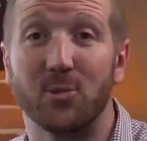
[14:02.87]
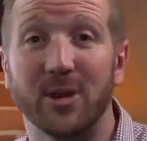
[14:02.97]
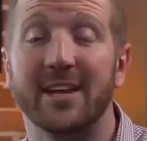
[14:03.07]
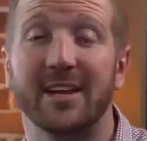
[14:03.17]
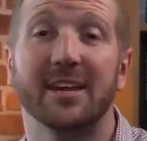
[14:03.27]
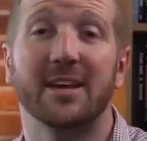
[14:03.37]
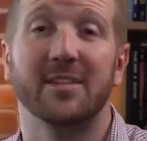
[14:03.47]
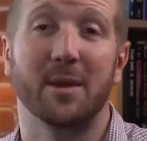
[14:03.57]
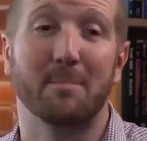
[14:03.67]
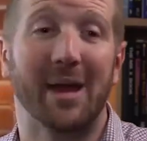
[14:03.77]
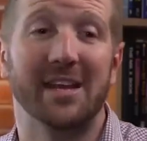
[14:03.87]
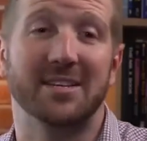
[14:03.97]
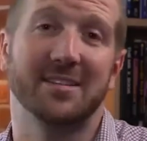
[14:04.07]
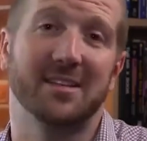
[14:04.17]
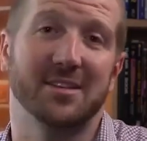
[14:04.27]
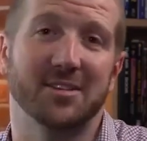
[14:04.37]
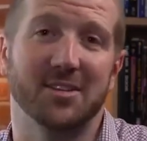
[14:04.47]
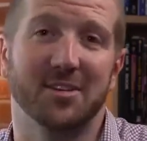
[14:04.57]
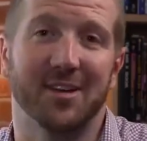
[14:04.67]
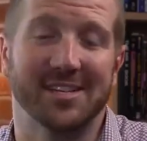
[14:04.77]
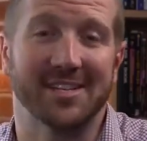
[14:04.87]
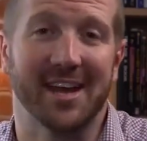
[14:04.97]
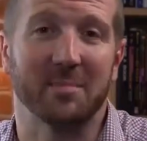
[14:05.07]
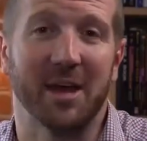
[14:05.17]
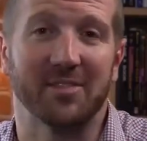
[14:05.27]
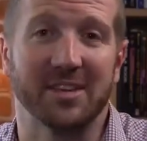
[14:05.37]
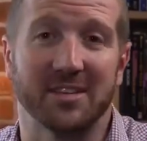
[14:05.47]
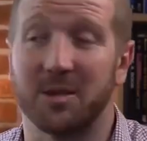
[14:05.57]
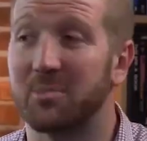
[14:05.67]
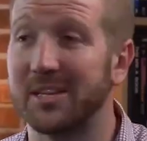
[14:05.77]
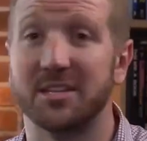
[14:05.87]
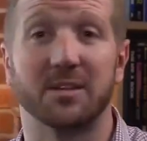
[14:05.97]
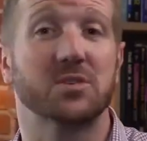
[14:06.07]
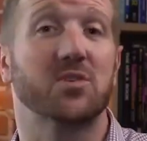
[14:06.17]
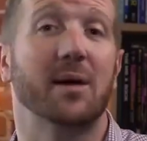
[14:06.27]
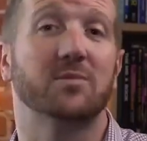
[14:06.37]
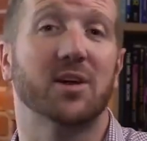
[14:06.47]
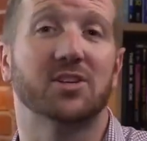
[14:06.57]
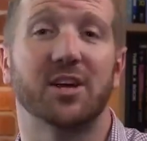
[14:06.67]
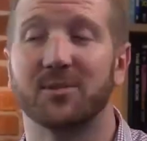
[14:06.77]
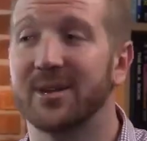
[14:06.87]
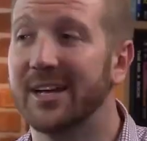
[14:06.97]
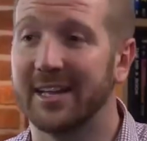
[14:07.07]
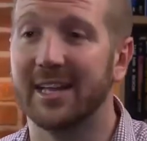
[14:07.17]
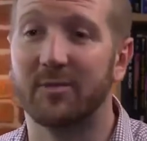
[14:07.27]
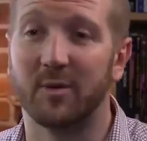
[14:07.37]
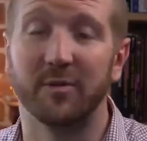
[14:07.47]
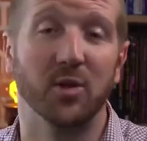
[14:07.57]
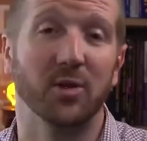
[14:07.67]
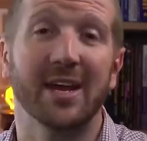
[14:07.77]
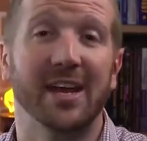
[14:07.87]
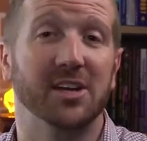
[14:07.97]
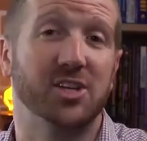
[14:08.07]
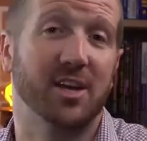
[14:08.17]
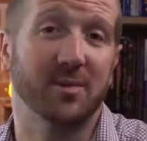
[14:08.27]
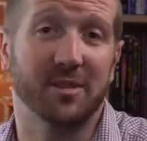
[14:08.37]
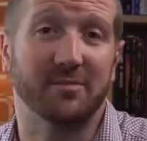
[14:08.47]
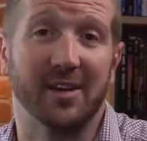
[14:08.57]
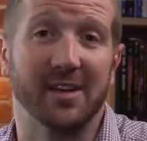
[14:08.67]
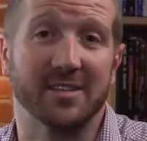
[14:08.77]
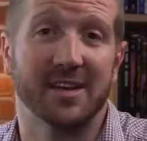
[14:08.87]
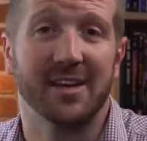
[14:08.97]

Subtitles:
reading the amazing things that you guys say about this. So please subscribe to our channel, leave a review, and share it with your friends.